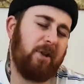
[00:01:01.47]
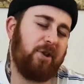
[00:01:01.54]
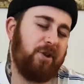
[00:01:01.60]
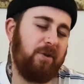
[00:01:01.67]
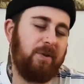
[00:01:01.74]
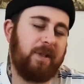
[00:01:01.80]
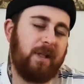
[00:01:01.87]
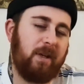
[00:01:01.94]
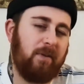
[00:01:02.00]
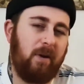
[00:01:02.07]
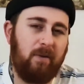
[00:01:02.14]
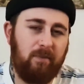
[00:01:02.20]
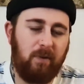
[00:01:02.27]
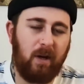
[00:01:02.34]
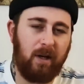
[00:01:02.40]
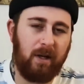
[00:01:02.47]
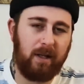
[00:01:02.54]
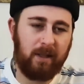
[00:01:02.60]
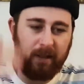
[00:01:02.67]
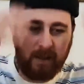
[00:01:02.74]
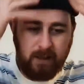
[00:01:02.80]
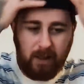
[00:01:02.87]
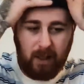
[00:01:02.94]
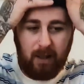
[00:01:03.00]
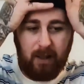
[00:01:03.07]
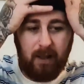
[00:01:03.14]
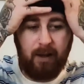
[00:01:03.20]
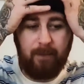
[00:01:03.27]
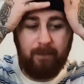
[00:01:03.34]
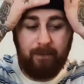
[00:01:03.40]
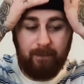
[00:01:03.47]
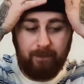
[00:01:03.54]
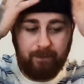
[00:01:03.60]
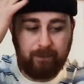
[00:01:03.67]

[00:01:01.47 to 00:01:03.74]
shoes in their own right.